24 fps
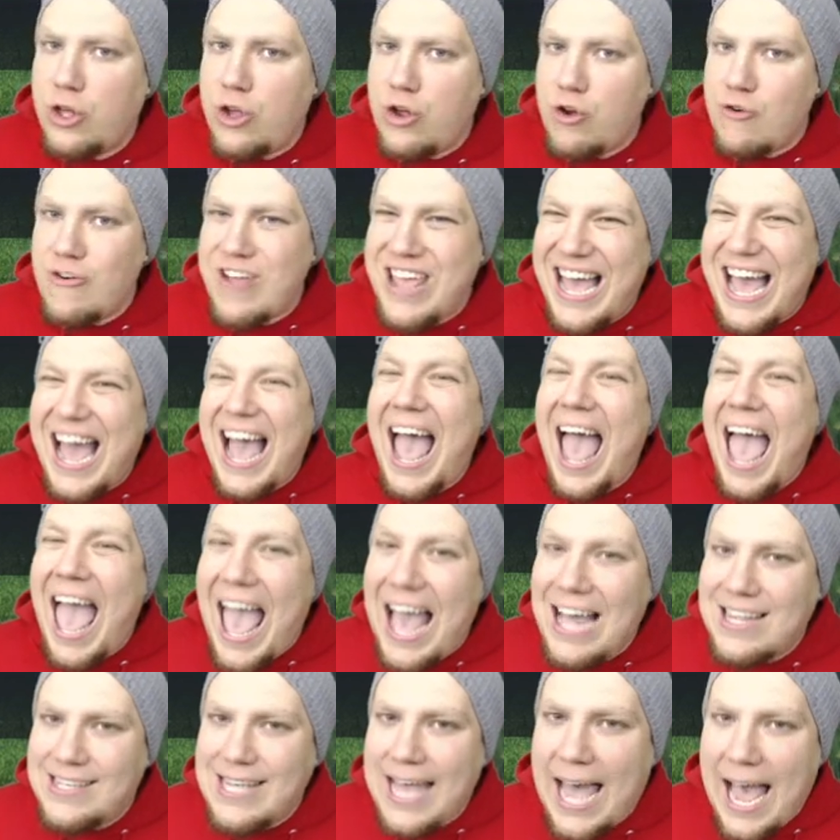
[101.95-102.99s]
career
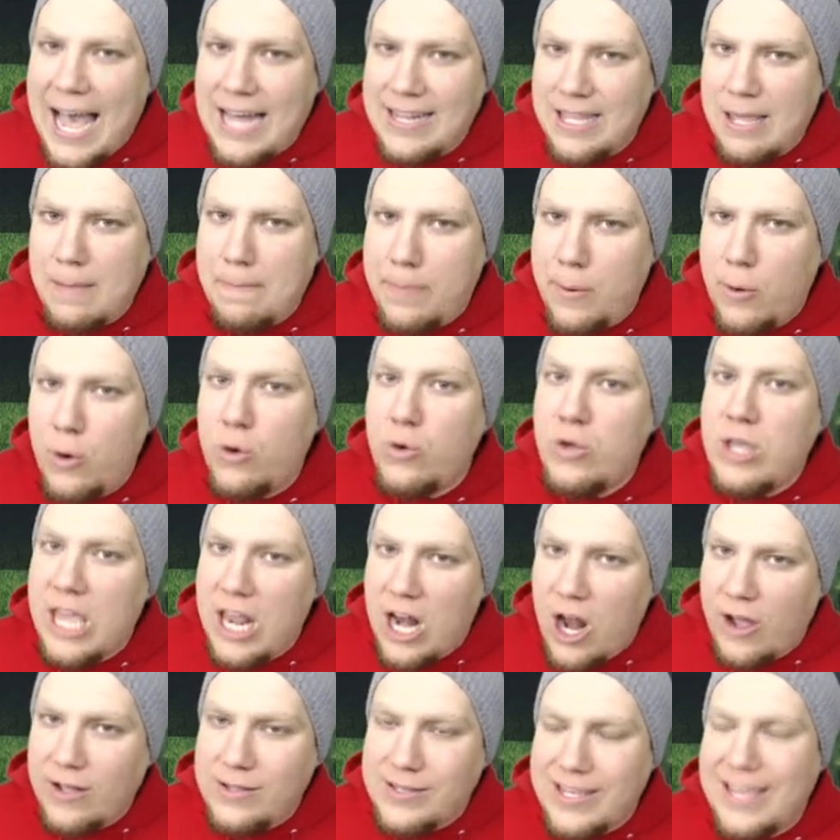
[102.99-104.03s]
at Hartlepool
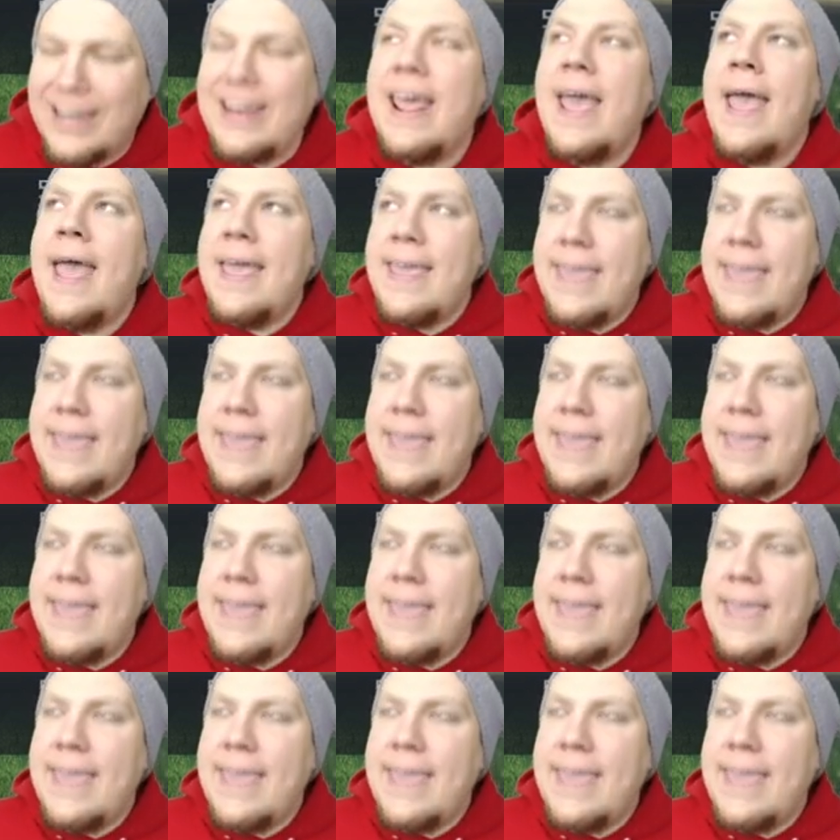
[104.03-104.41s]
United.